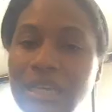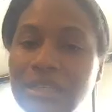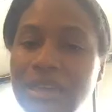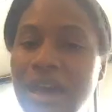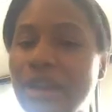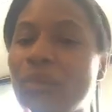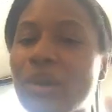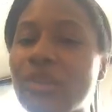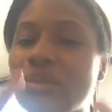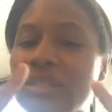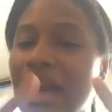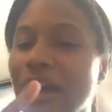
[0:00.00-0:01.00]
is kind of where
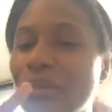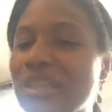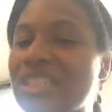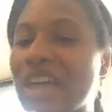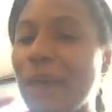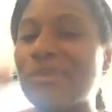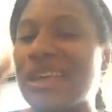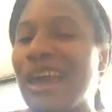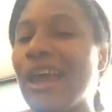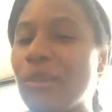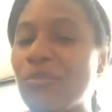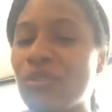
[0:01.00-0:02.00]
those daiquiri shops
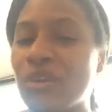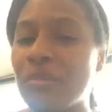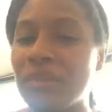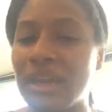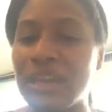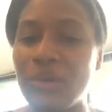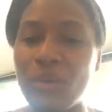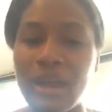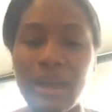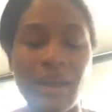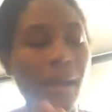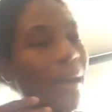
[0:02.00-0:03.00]
came from
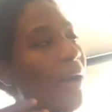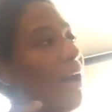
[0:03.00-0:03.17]
anyway.